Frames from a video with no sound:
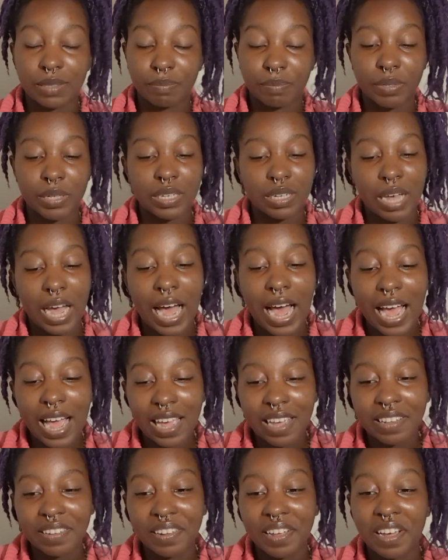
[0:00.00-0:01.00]
But
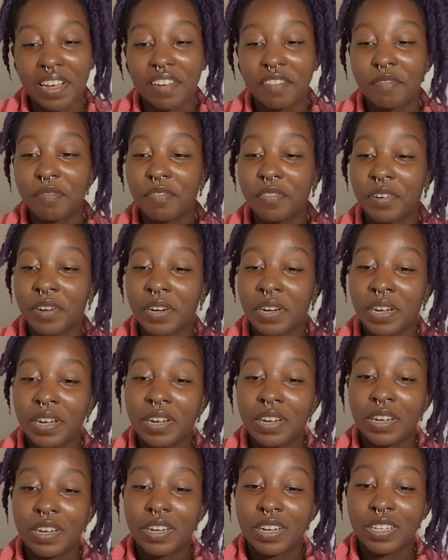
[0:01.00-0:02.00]
I love
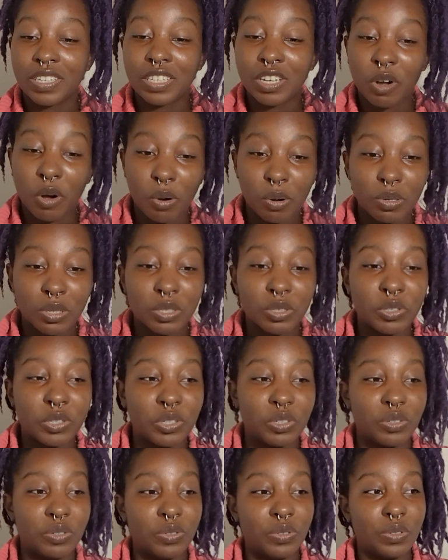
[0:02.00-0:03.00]
to also
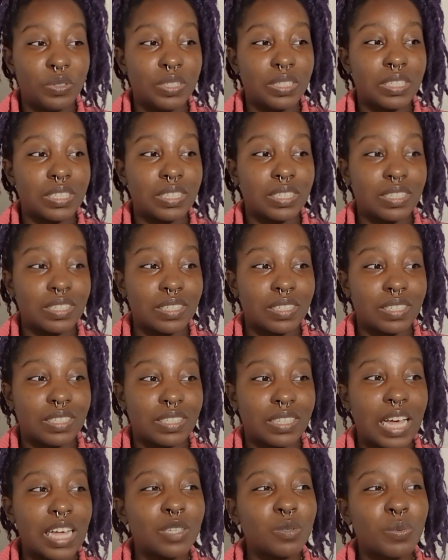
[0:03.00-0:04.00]
use,
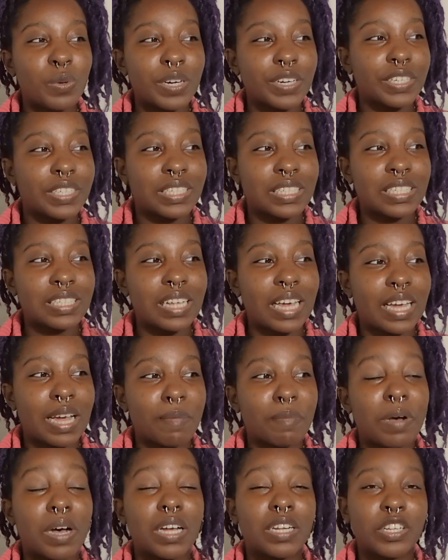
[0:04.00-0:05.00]
that's where it's just like
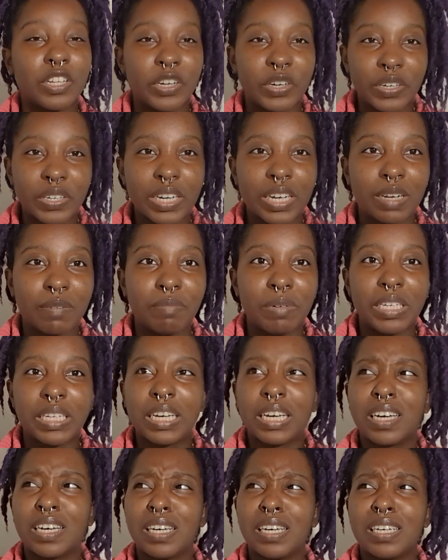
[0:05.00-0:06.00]
I'm unlearning,
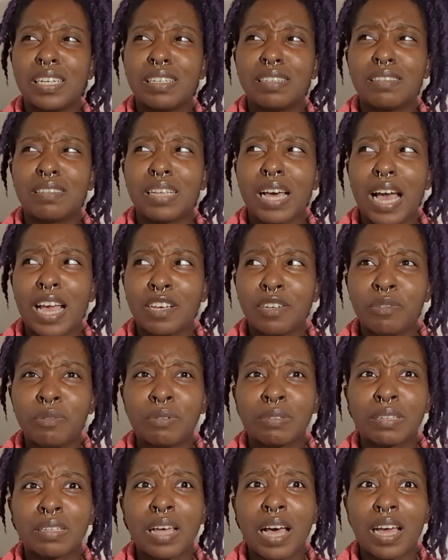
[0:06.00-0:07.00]
because I
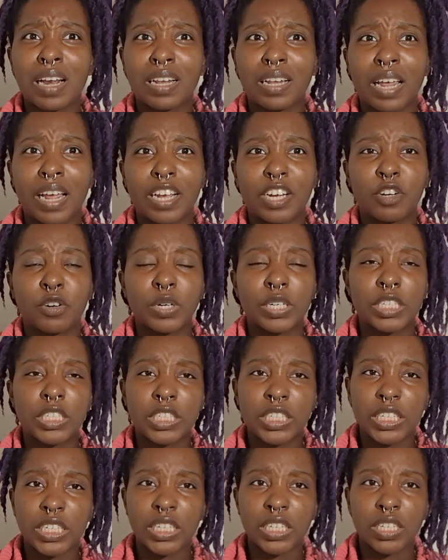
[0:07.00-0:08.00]
use a lot of like
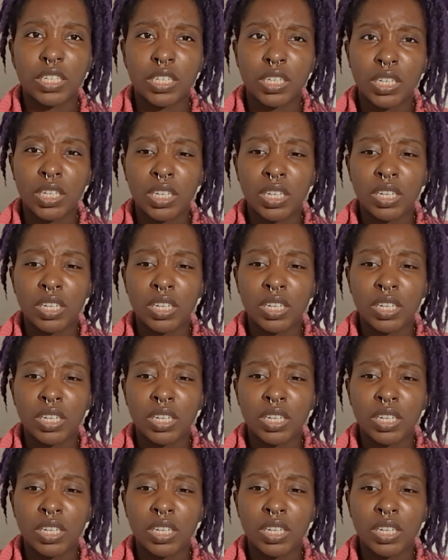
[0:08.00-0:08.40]
Christian,